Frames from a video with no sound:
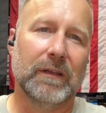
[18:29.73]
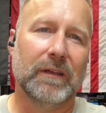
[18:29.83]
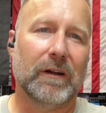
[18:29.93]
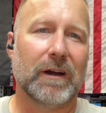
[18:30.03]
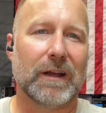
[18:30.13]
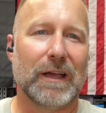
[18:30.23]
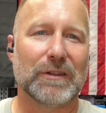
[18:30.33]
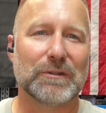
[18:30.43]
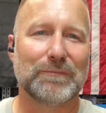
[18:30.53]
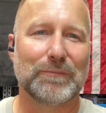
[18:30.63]
all right,
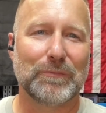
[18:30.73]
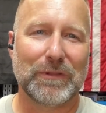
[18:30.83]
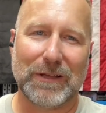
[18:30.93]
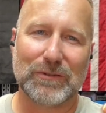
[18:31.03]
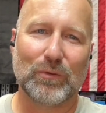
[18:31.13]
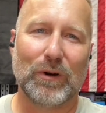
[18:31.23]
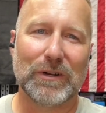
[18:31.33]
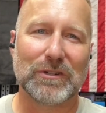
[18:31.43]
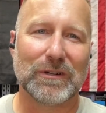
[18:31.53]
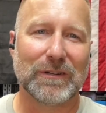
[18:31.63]
guys, thanks for
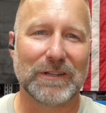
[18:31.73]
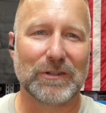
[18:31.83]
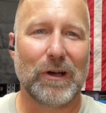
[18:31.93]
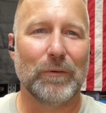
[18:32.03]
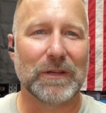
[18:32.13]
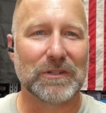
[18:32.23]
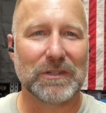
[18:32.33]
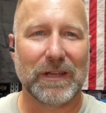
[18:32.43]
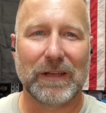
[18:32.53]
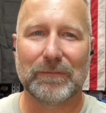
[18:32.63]
watching. As always,
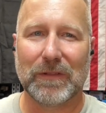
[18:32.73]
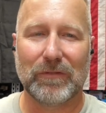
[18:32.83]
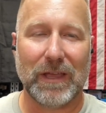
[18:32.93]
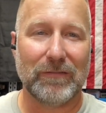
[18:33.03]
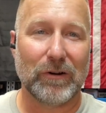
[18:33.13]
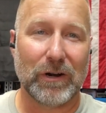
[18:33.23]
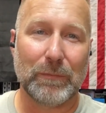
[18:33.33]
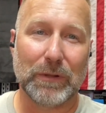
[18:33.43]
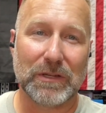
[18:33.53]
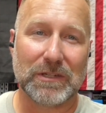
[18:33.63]
uh, if you haven't already,
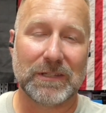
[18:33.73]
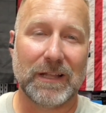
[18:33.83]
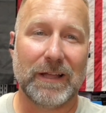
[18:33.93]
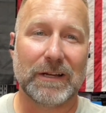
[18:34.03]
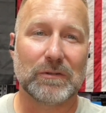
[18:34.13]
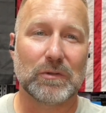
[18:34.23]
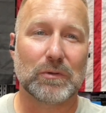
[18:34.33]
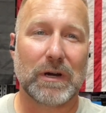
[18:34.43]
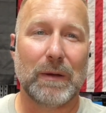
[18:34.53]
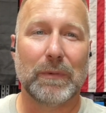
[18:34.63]
please hit that like and
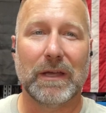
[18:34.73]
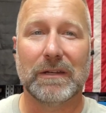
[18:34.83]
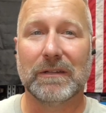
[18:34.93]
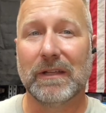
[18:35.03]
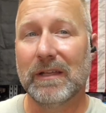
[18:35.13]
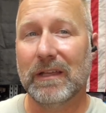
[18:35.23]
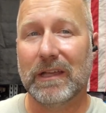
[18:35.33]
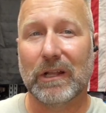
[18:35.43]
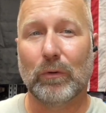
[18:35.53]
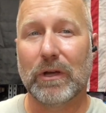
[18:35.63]
subscribe button.
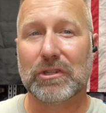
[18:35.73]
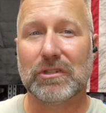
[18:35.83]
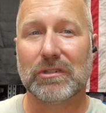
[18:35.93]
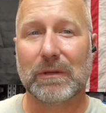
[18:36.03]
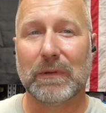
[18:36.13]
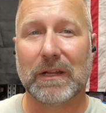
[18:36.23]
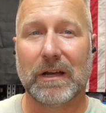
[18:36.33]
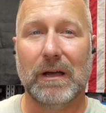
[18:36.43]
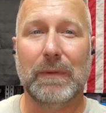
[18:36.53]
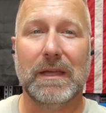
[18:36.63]
Any questions, leave them in the
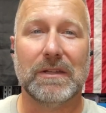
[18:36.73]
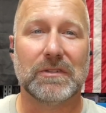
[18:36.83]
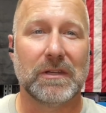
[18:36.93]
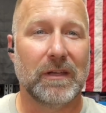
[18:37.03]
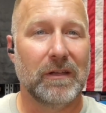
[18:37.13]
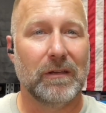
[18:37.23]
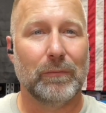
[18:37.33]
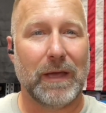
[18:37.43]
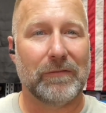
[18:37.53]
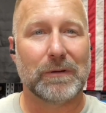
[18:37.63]
comments.
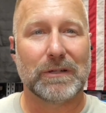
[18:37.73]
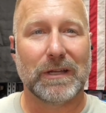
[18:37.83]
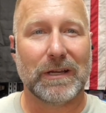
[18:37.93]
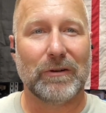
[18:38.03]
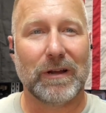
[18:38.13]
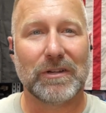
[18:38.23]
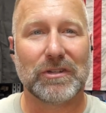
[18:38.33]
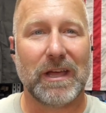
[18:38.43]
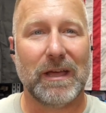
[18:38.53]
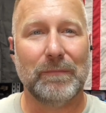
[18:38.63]
Matt from Kentucky Range
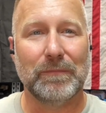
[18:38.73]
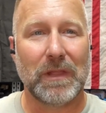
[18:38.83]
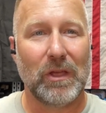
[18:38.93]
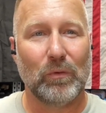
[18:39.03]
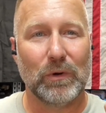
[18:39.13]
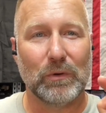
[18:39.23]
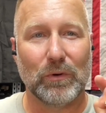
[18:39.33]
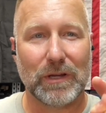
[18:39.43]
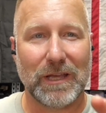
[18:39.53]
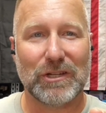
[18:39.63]
Time. We
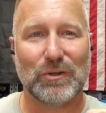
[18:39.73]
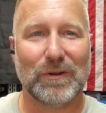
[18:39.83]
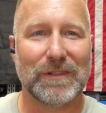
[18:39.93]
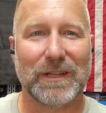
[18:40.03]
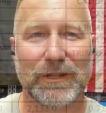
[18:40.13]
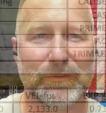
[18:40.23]
will catch you on the next